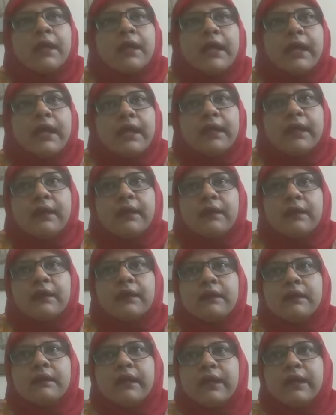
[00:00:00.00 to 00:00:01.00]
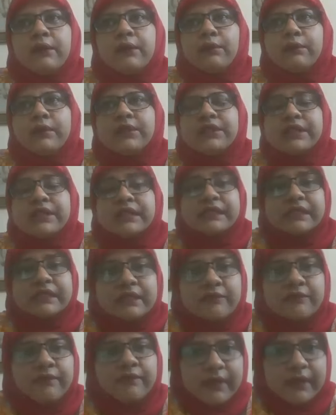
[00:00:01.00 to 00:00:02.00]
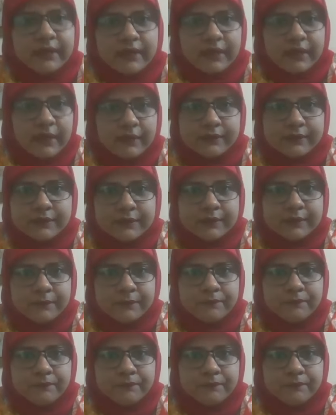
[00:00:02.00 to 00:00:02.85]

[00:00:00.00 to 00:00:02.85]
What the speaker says: and they don't justify their answer.